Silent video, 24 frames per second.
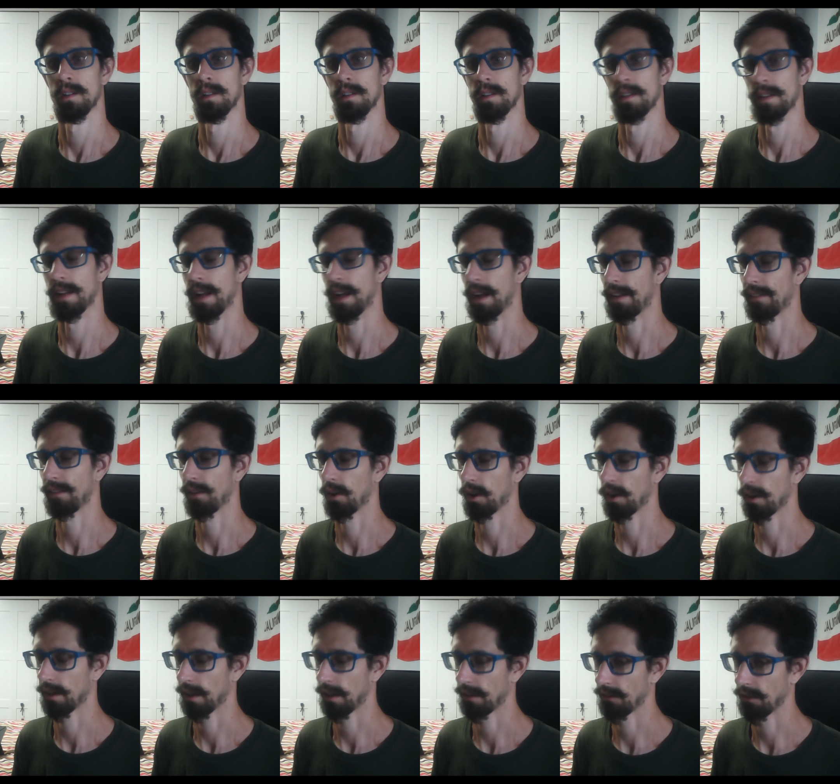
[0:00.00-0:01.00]
Yeah, no,
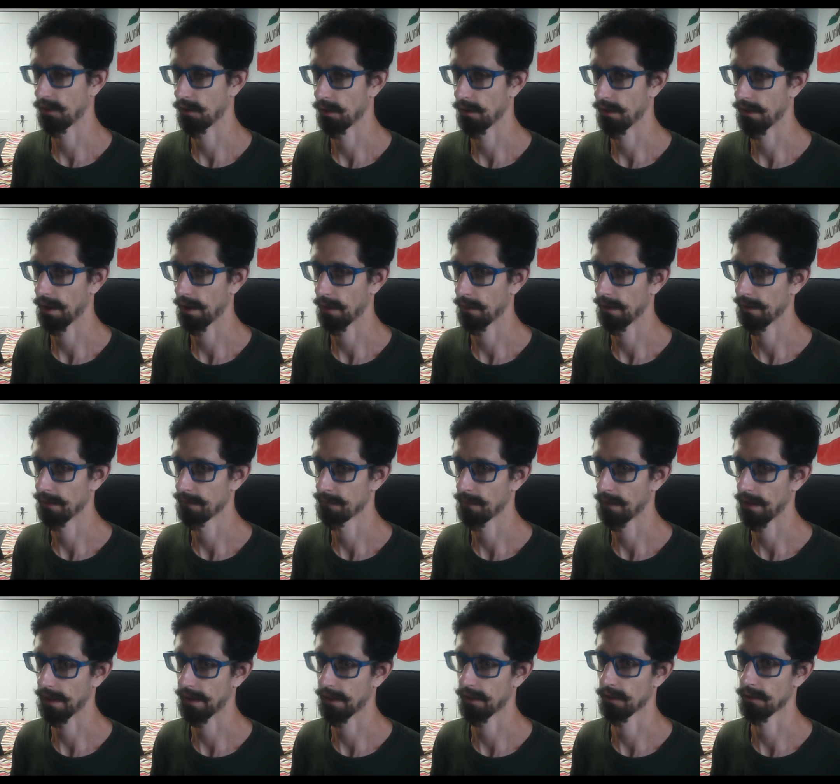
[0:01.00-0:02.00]
I'd have to do it that way.
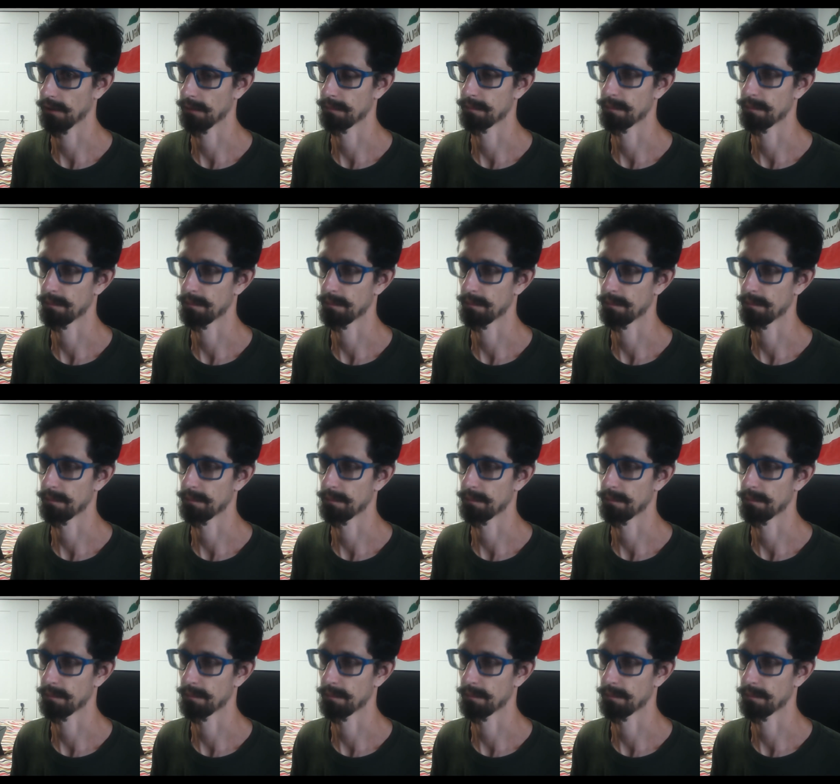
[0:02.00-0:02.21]
I couldn't